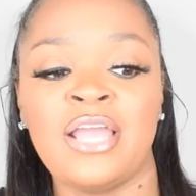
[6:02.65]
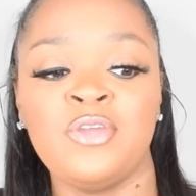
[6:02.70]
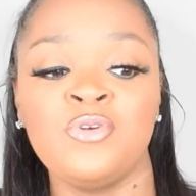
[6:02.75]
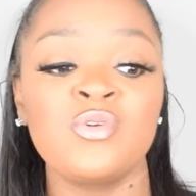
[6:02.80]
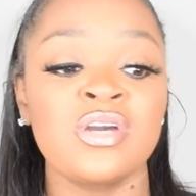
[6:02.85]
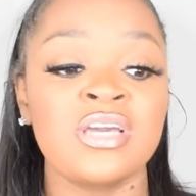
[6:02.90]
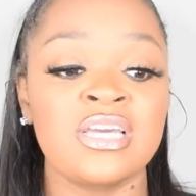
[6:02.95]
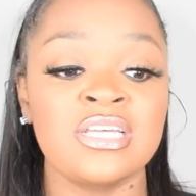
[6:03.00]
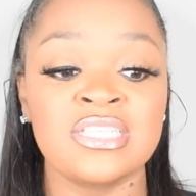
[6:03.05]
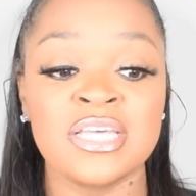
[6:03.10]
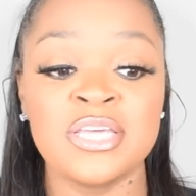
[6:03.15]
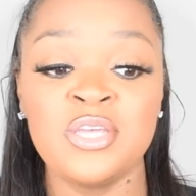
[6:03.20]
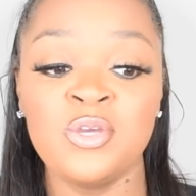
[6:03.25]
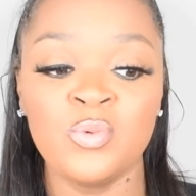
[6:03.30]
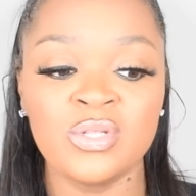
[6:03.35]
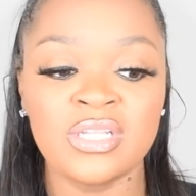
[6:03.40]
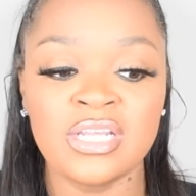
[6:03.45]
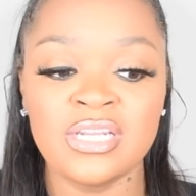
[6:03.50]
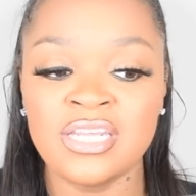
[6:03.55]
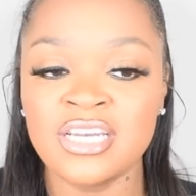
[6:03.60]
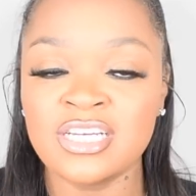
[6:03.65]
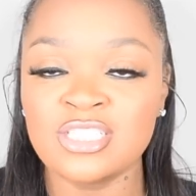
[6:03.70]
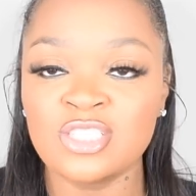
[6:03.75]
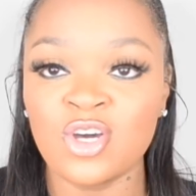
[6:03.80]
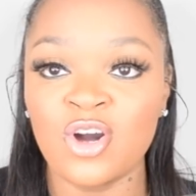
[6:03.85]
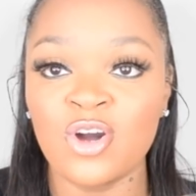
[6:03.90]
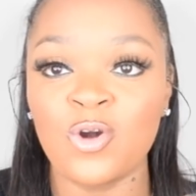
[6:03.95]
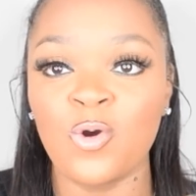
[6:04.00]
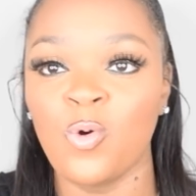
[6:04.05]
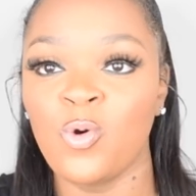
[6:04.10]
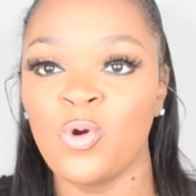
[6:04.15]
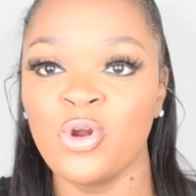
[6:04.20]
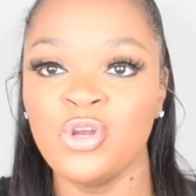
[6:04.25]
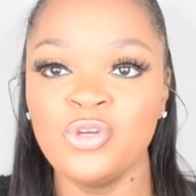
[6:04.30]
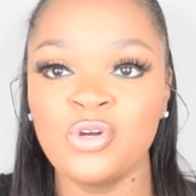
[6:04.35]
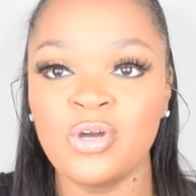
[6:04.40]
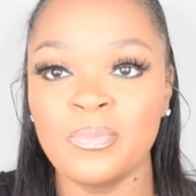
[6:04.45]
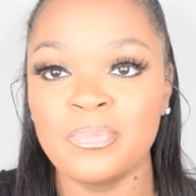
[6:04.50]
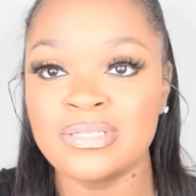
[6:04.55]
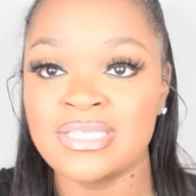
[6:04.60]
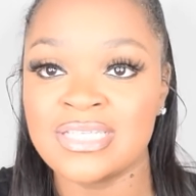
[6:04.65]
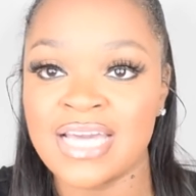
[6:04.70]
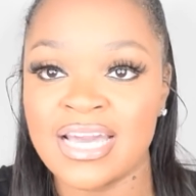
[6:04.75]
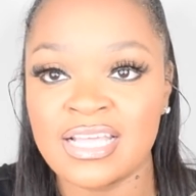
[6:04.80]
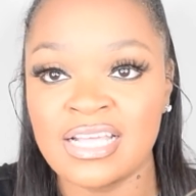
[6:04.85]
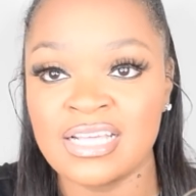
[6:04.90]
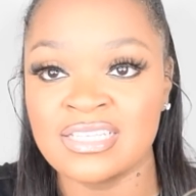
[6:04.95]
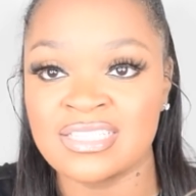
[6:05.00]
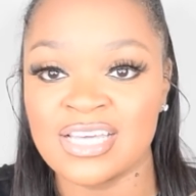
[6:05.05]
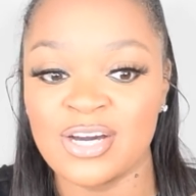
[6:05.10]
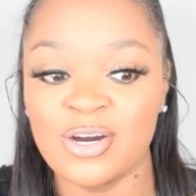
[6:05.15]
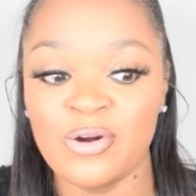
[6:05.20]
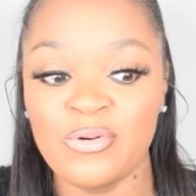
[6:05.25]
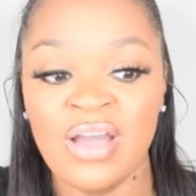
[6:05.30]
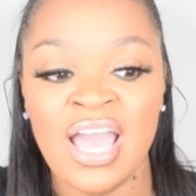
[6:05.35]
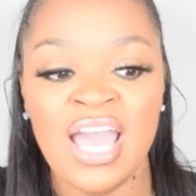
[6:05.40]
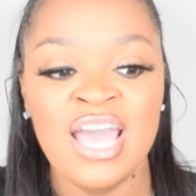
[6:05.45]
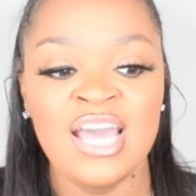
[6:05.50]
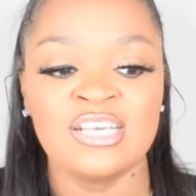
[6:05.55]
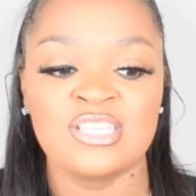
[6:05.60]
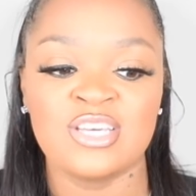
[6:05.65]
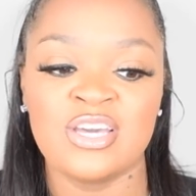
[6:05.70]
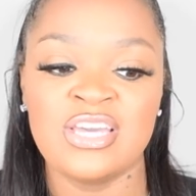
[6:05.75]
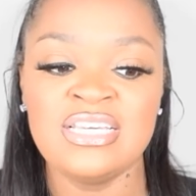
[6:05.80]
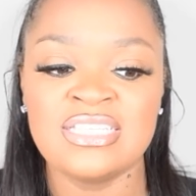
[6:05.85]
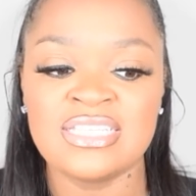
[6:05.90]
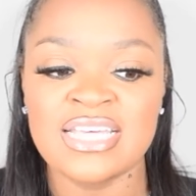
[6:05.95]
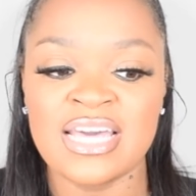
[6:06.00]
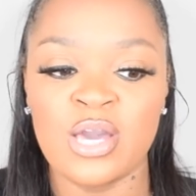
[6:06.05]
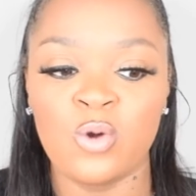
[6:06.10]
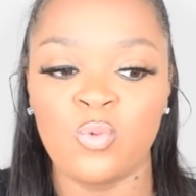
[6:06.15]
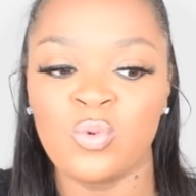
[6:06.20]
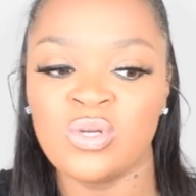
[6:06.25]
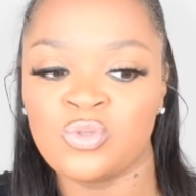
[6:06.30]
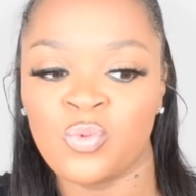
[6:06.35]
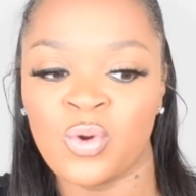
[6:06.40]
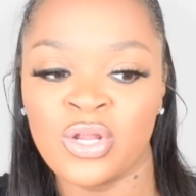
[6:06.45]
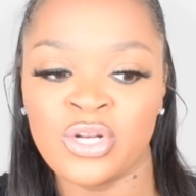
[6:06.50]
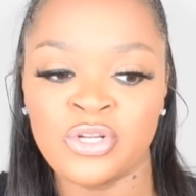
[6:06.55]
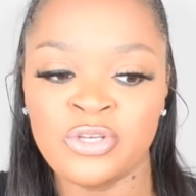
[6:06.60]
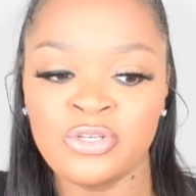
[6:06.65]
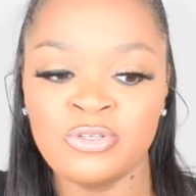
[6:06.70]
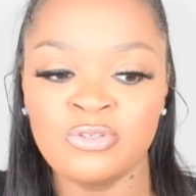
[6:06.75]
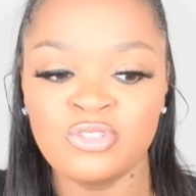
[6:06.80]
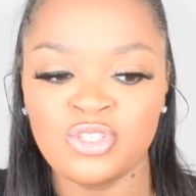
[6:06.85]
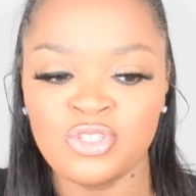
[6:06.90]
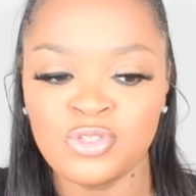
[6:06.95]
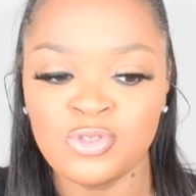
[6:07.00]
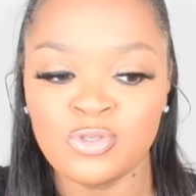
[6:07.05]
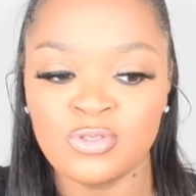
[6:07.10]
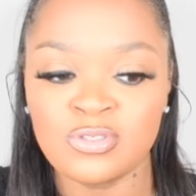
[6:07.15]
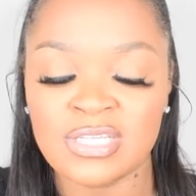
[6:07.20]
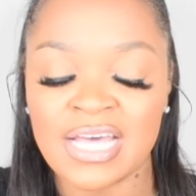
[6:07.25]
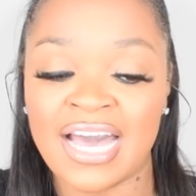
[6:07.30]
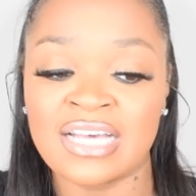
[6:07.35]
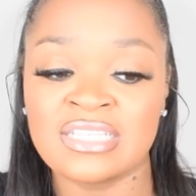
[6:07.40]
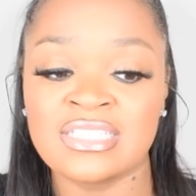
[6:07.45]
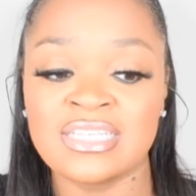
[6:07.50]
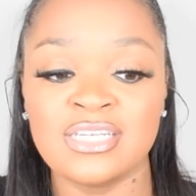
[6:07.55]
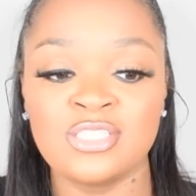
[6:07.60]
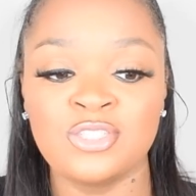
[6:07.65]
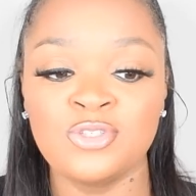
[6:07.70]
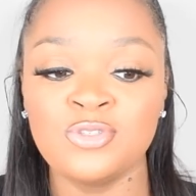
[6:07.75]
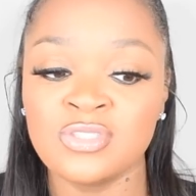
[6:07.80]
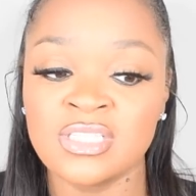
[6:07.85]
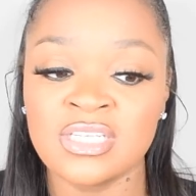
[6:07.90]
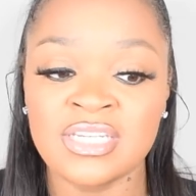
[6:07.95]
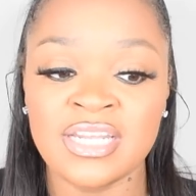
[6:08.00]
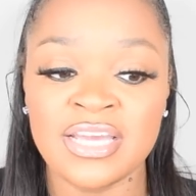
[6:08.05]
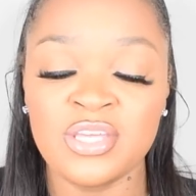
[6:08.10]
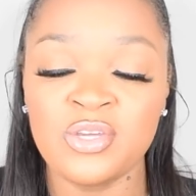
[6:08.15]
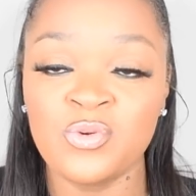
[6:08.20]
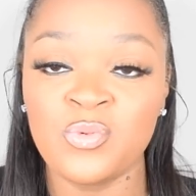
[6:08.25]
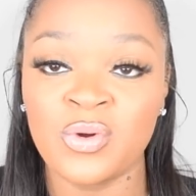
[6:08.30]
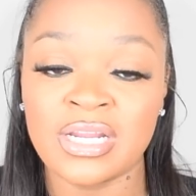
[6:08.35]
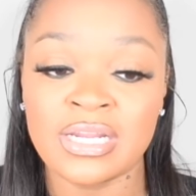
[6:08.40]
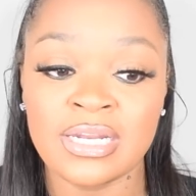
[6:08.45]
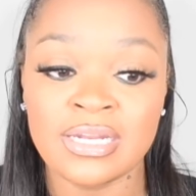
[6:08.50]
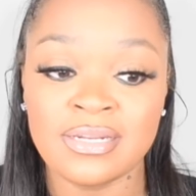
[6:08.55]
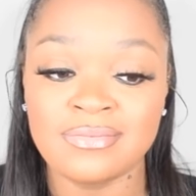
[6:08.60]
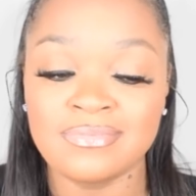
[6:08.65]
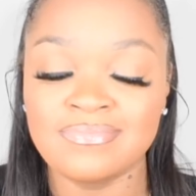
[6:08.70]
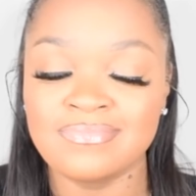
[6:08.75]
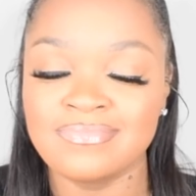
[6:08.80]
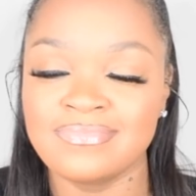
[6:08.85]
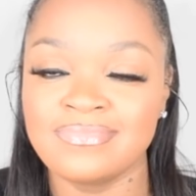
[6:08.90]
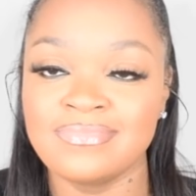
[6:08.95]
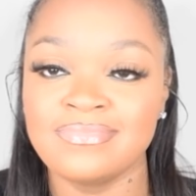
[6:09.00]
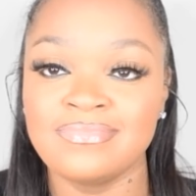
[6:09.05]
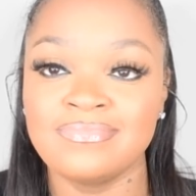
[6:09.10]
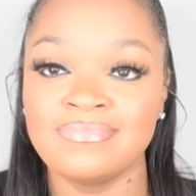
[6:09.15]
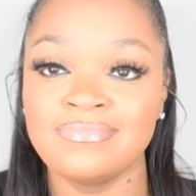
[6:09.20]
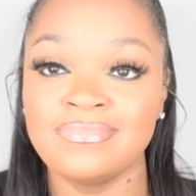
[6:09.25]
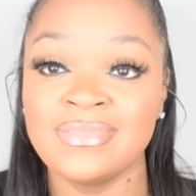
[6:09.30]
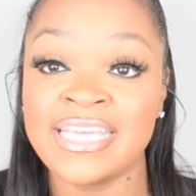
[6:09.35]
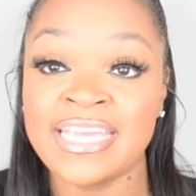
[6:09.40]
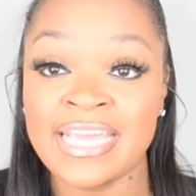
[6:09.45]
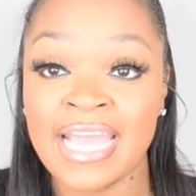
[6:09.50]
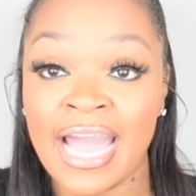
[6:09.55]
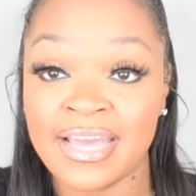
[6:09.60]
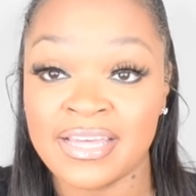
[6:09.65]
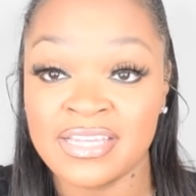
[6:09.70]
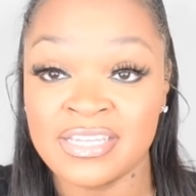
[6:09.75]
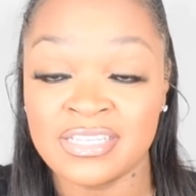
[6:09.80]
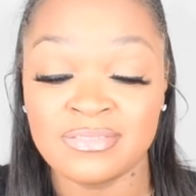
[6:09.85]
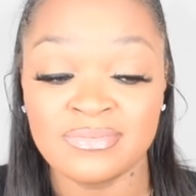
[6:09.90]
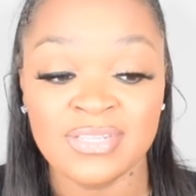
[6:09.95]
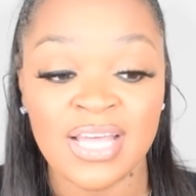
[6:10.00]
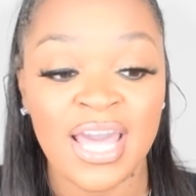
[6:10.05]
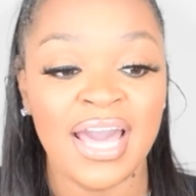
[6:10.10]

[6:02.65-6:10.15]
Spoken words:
you could continue with the dick talk or you could protect yourself. So he said, which one do you choose? I said, choose the day you want to DIE.